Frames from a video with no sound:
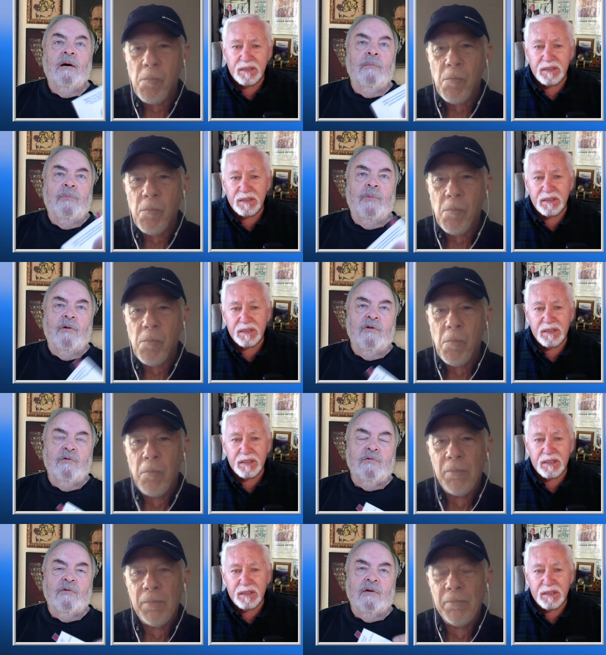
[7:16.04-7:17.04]
Speaker 1: uh, Bill, you
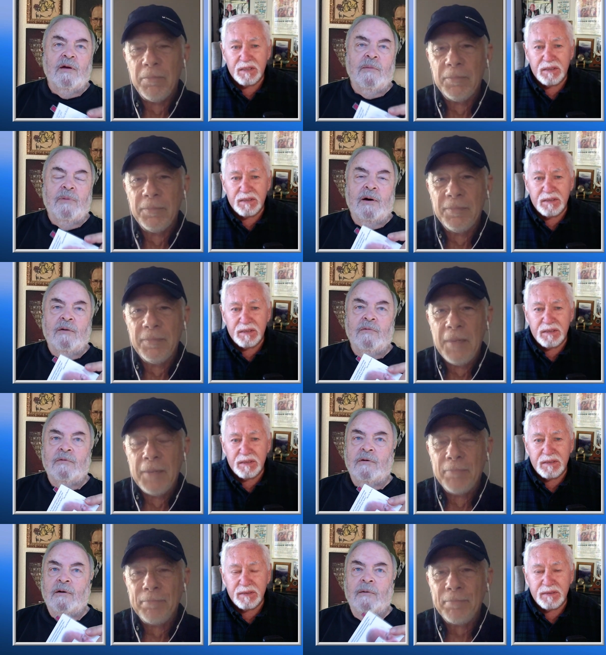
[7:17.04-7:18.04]
were talking
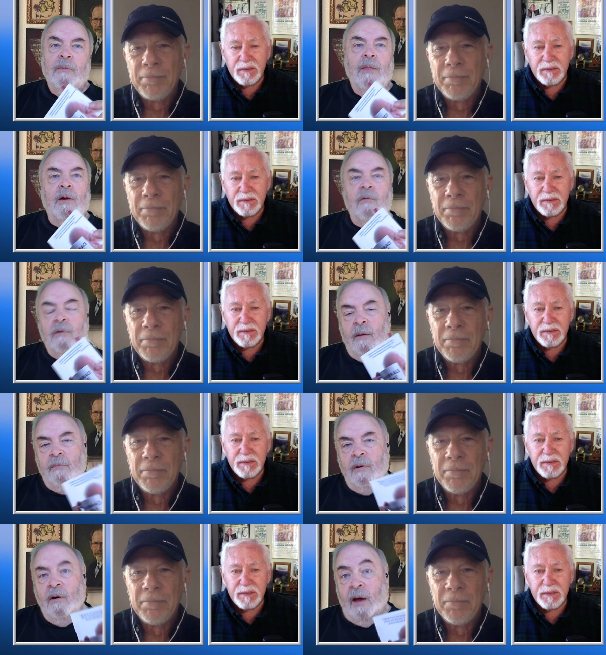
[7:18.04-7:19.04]
about, uh, you know,
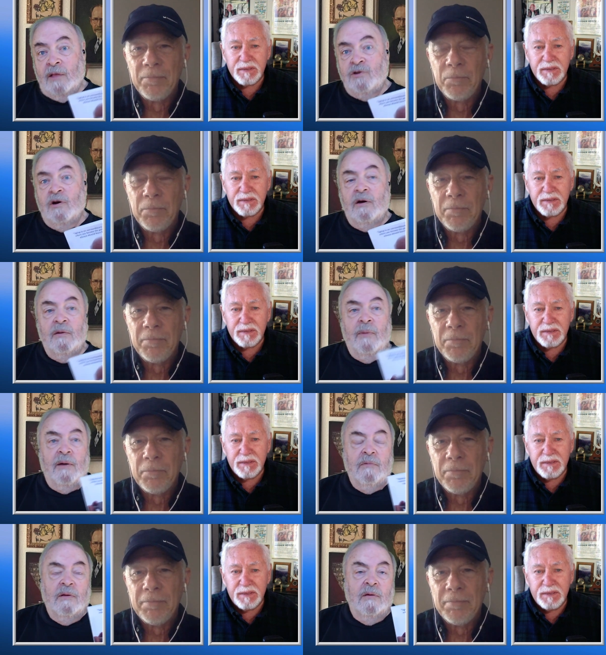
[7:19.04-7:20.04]
come and John
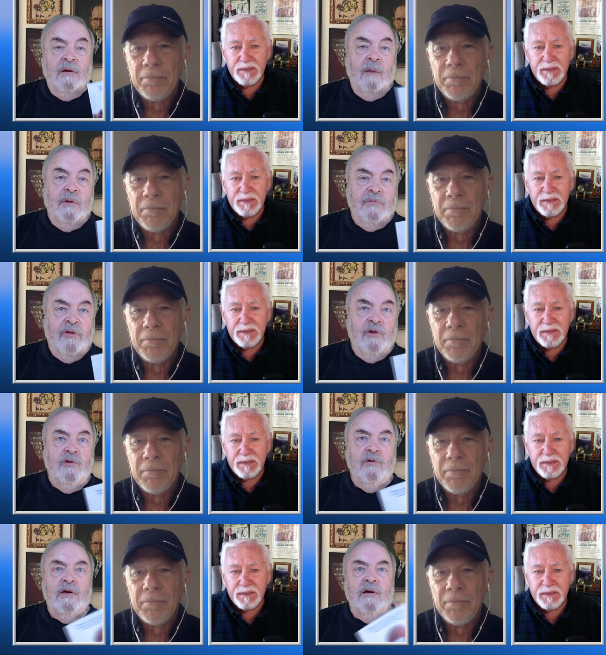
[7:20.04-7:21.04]
about coming up for the
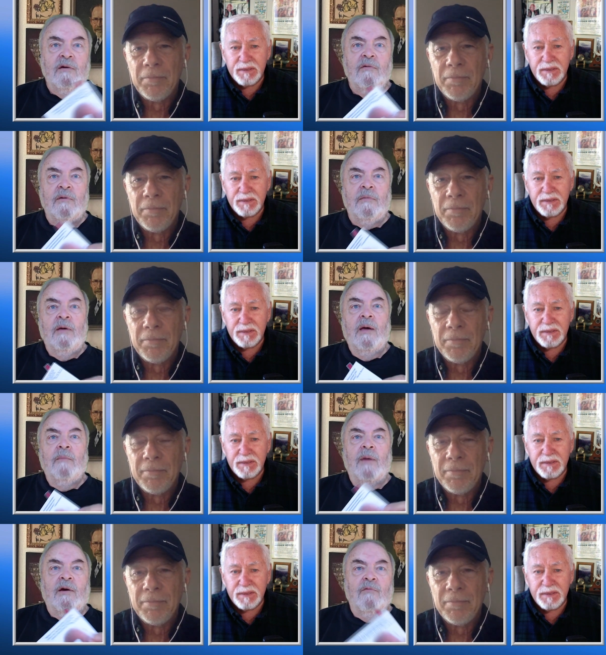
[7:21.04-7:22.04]
new year and
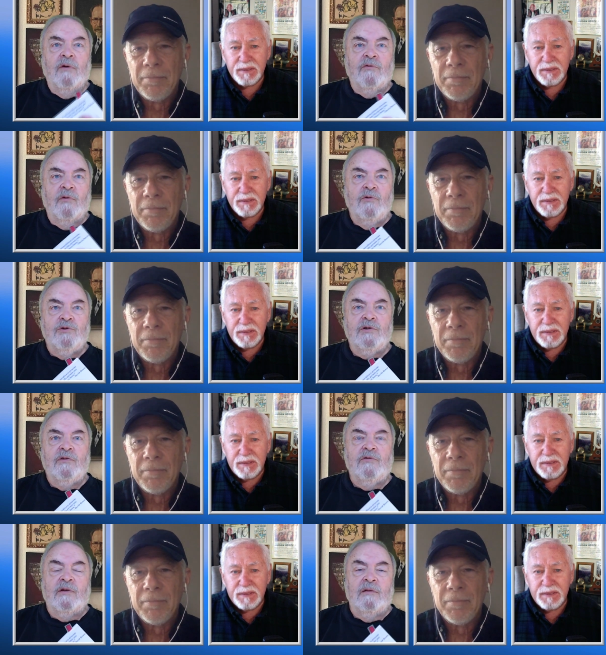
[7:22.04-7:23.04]
making
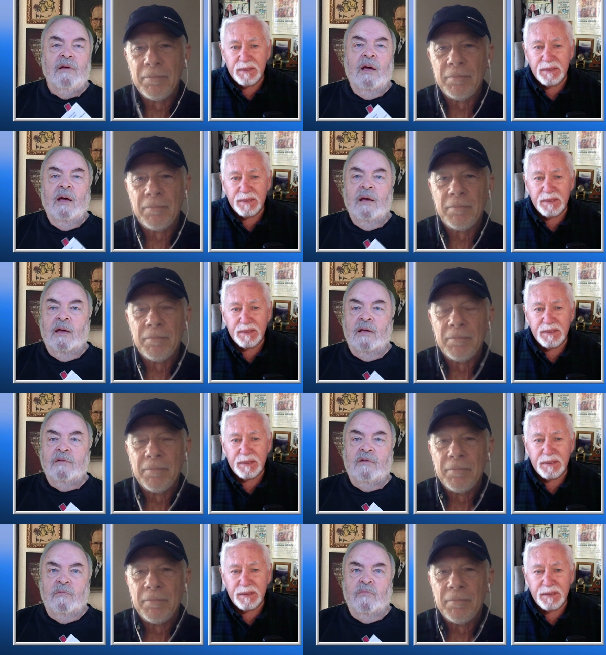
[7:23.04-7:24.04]
resolutions and getting
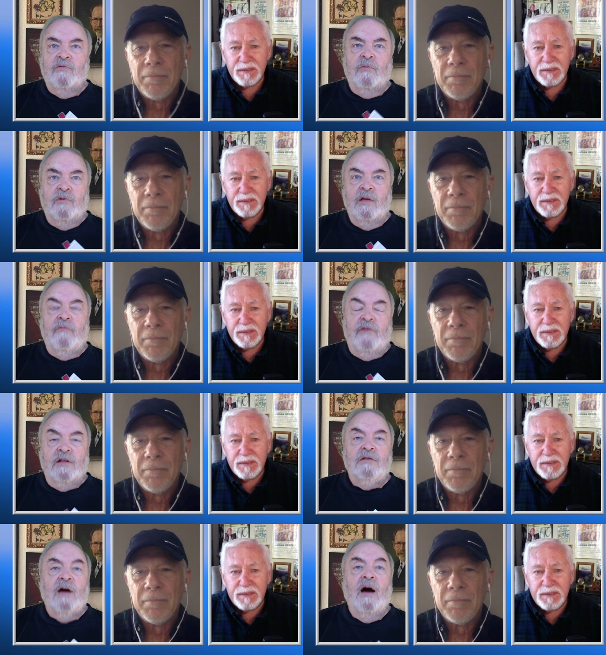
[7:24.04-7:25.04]
to
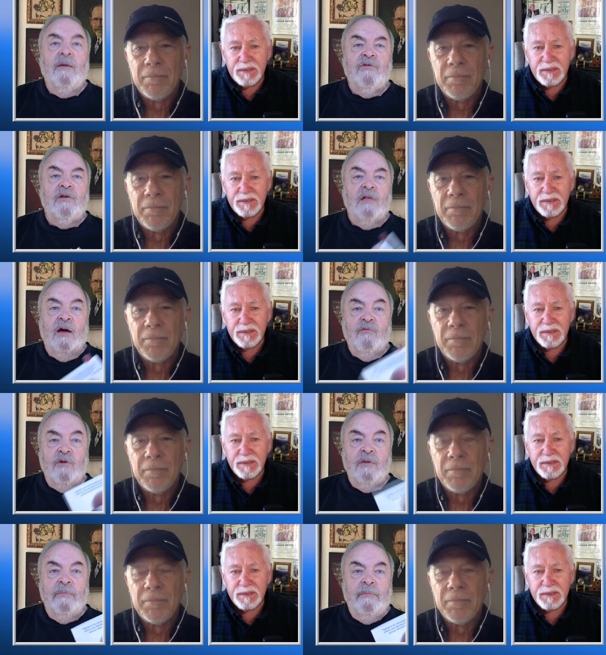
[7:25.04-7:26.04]
significant times in your life where
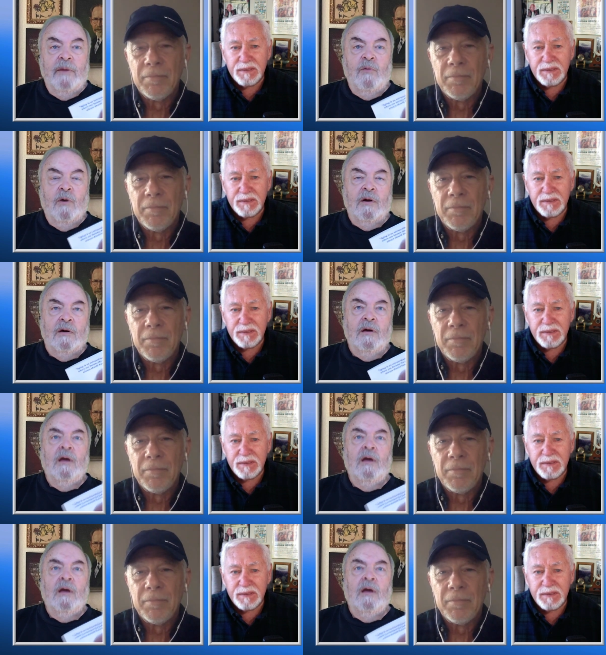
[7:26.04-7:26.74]
you may want to